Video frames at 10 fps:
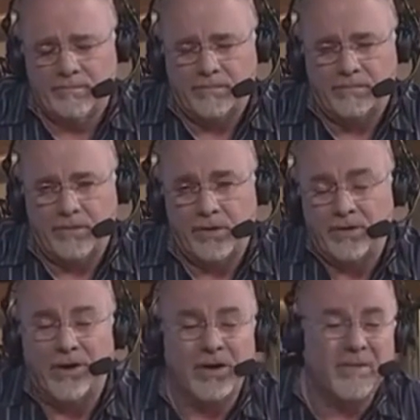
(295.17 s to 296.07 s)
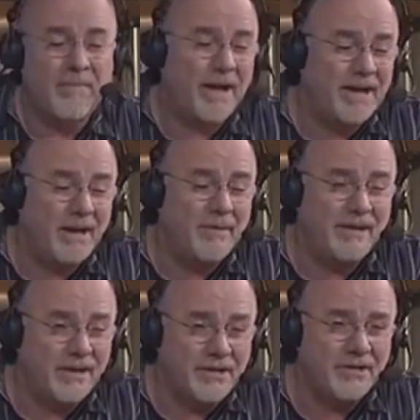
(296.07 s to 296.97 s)
Are you talking about paid up
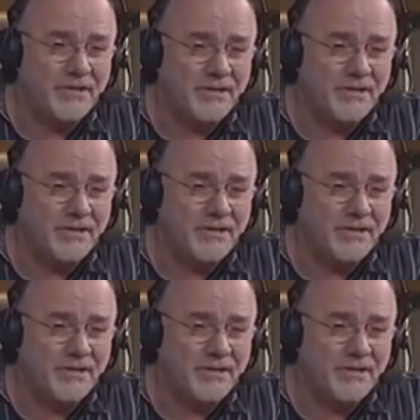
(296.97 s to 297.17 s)
additions?